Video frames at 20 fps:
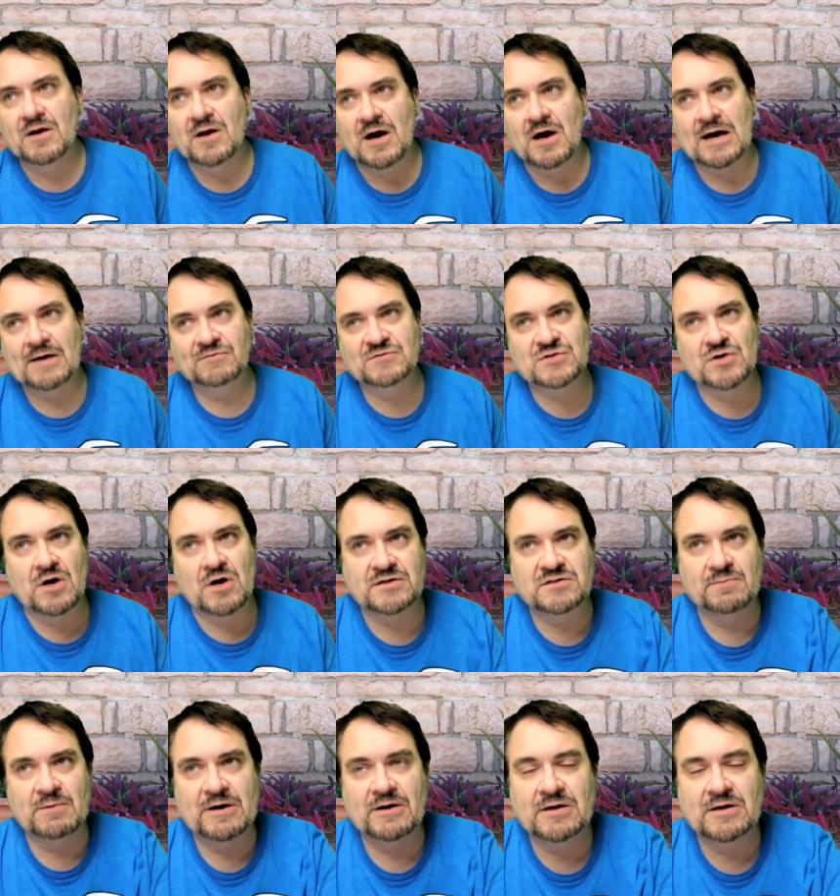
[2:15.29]
I've
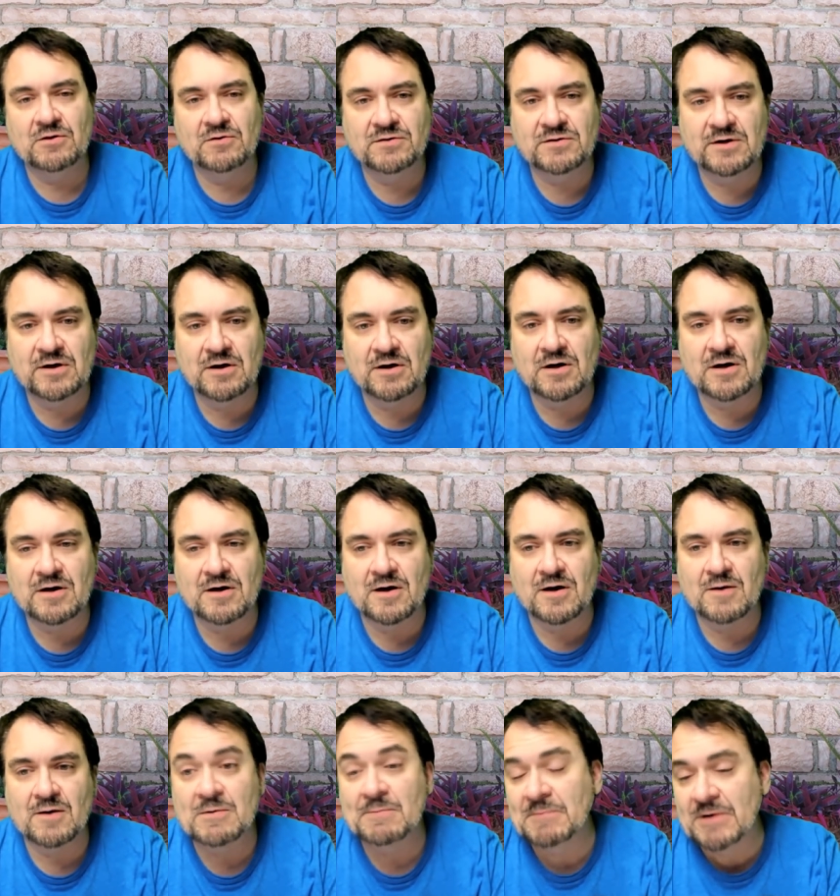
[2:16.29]
talked about here and there.
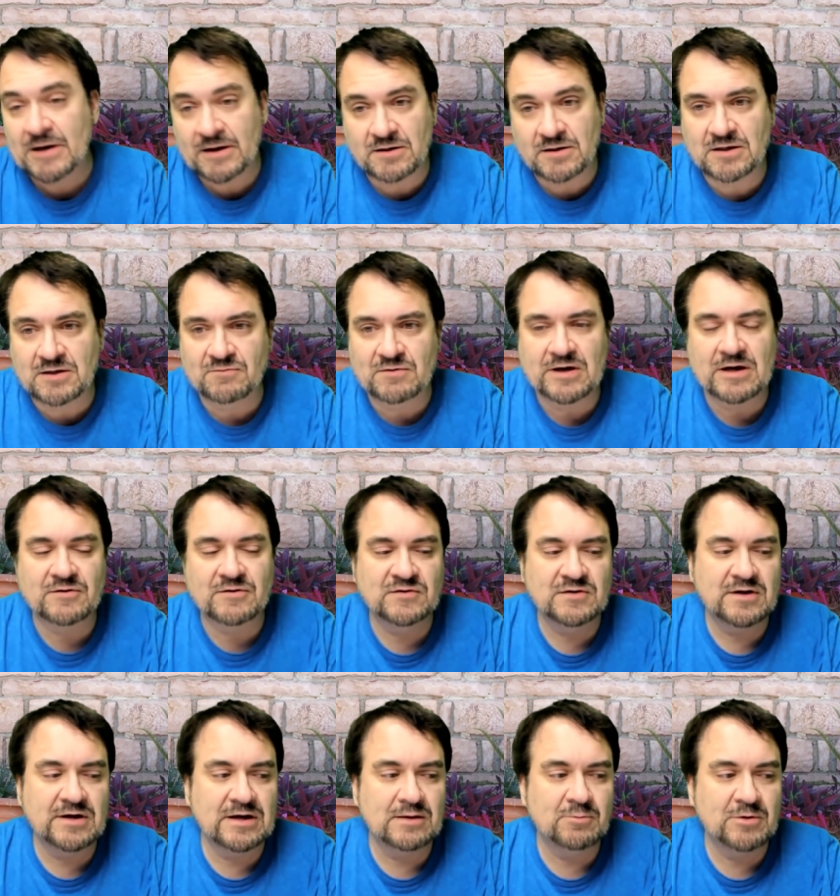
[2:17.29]
Um, I'm not going to give it out
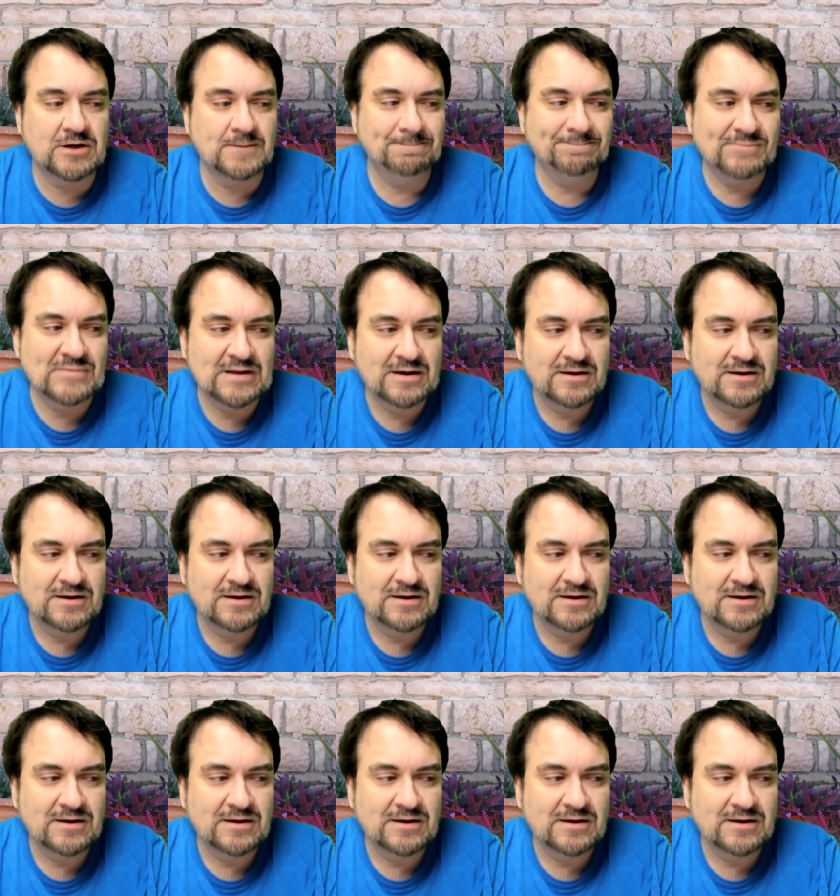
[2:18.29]
today, but